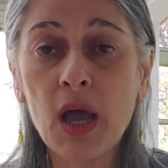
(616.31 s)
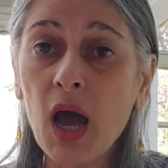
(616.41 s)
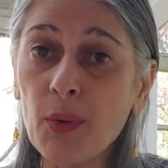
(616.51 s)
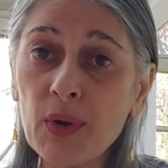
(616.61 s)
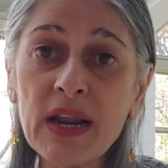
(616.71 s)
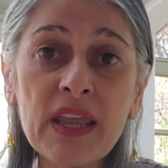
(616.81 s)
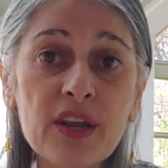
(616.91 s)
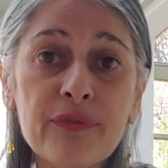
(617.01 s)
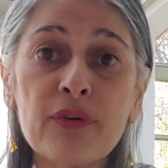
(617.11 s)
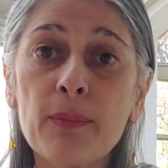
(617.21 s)
I want to
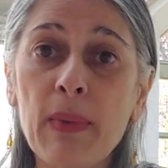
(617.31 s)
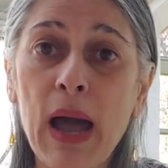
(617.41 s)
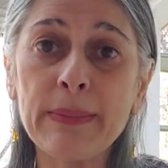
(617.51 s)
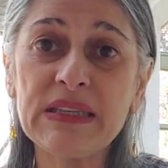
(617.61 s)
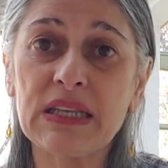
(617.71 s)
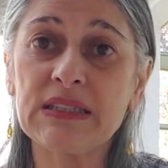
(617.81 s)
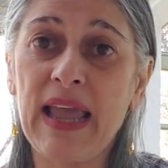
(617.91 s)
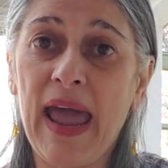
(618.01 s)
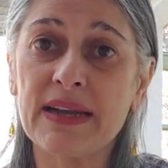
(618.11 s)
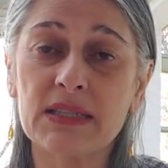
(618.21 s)
hear from mommies and
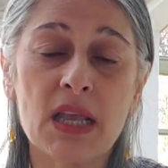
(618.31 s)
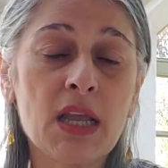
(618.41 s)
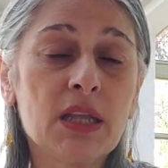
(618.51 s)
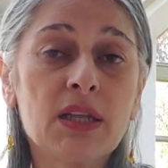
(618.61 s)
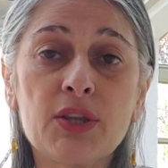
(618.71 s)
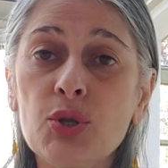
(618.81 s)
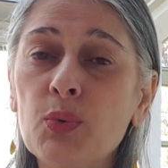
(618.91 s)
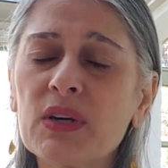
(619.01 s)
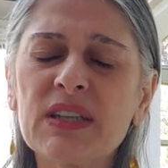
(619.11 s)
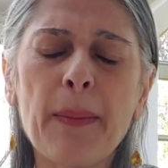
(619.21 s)
daddies that you
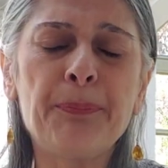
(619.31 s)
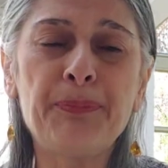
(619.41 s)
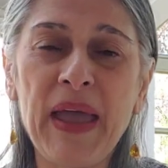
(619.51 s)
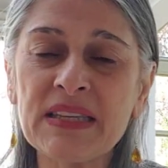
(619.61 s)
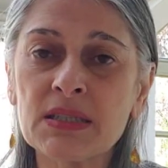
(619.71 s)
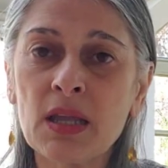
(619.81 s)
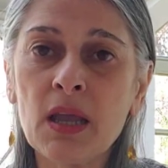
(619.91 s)
were the best